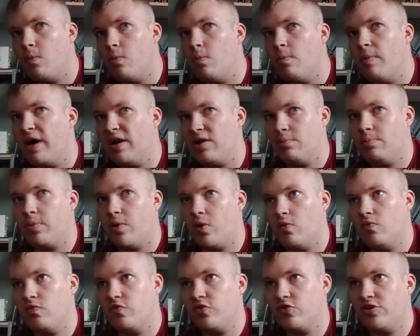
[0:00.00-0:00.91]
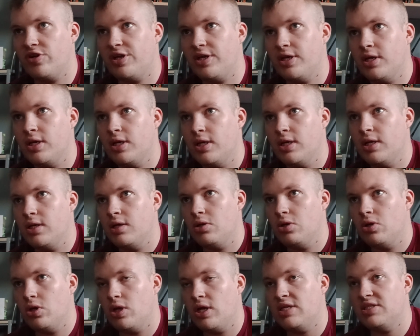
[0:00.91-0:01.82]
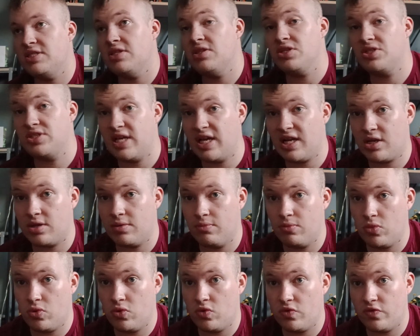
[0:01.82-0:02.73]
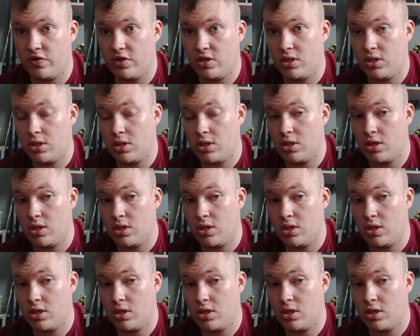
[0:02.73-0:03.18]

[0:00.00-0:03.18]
Madame Pomfrey is in the second movie.